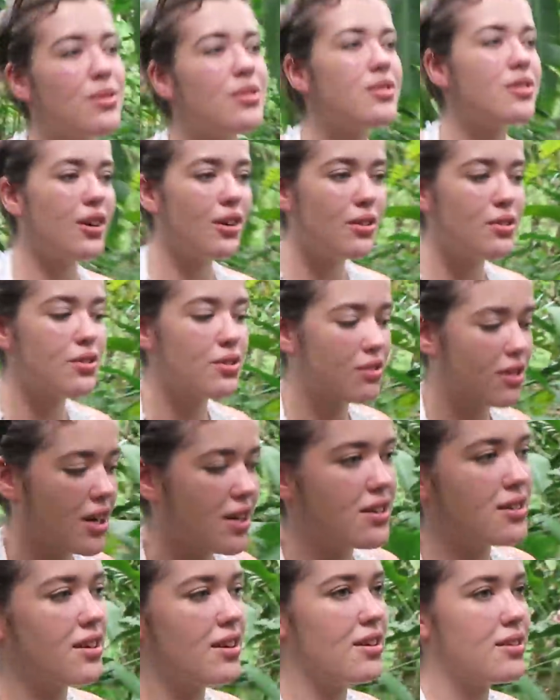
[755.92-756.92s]
was so
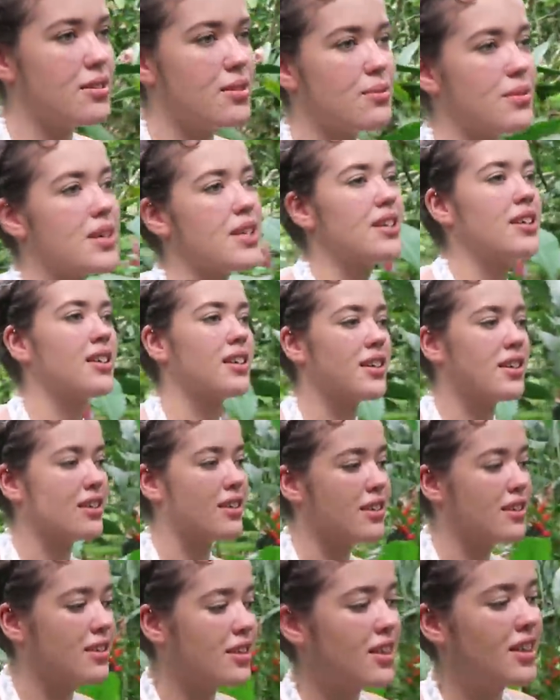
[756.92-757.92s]
stressed last week
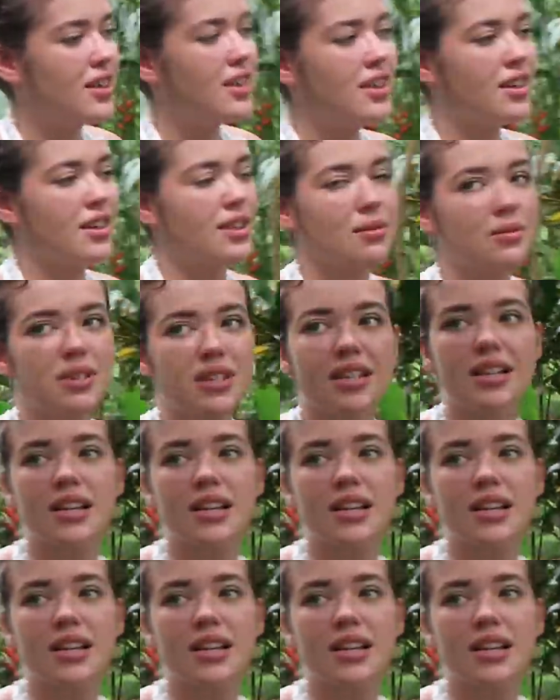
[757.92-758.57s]
and I was